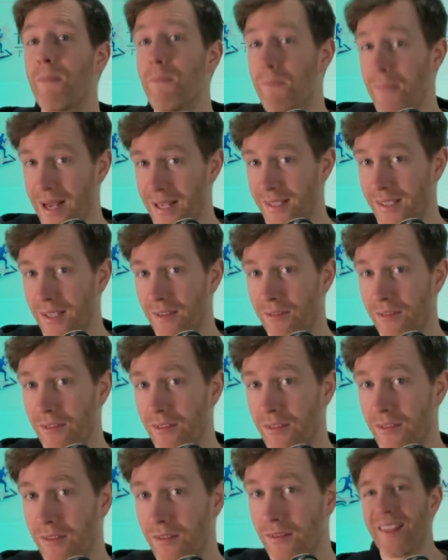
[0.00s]
massive.
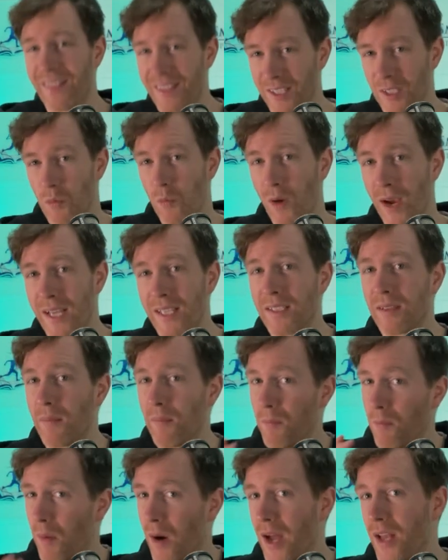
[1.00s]
This weight
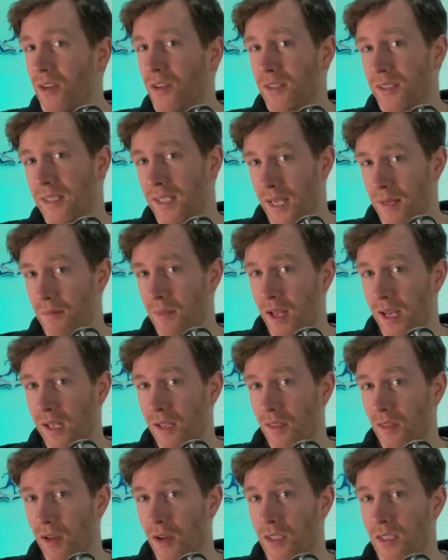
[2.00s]
might not seem like a
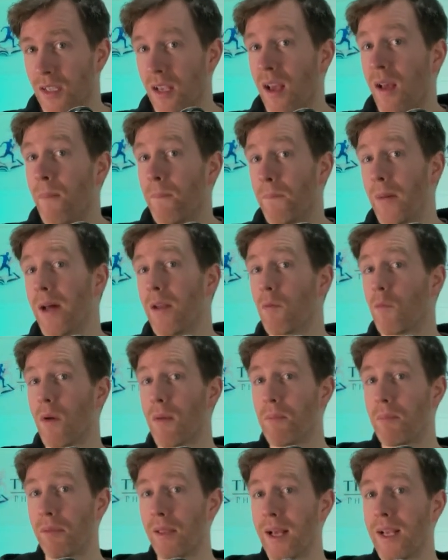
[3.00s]
lot, but
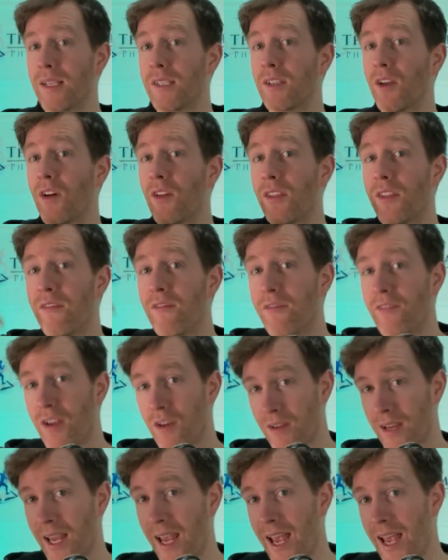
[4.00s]
when placed on the
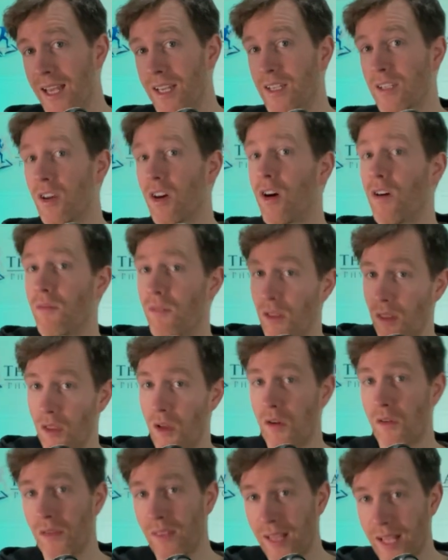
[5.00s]
very end of a
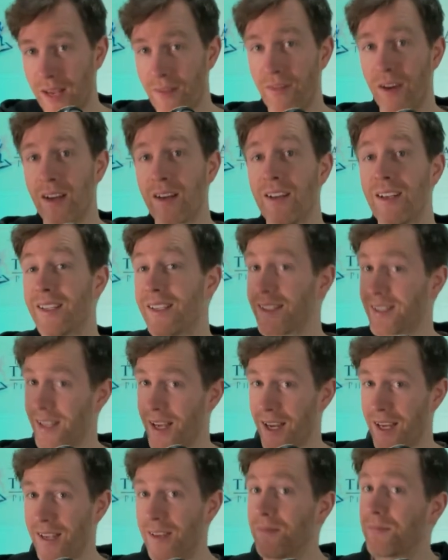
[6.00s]
long lever,
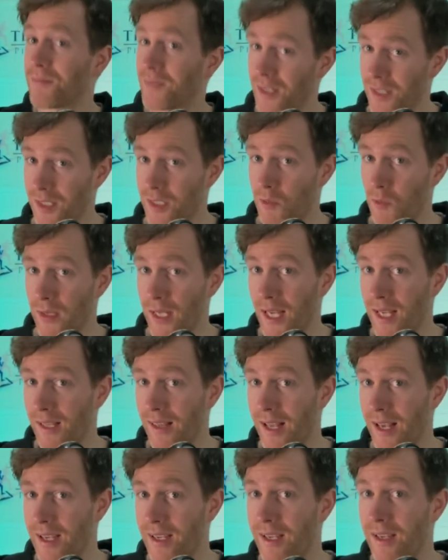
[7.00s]
say a swinging
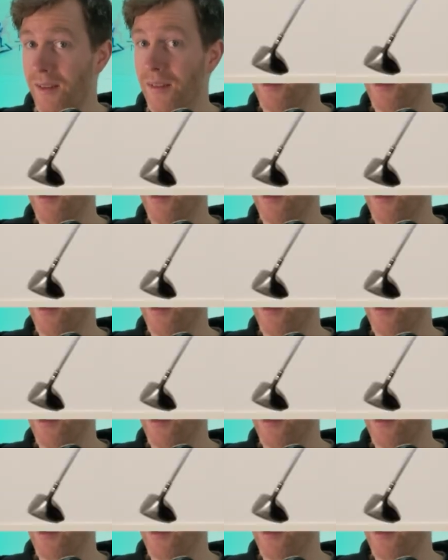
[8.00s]
leg,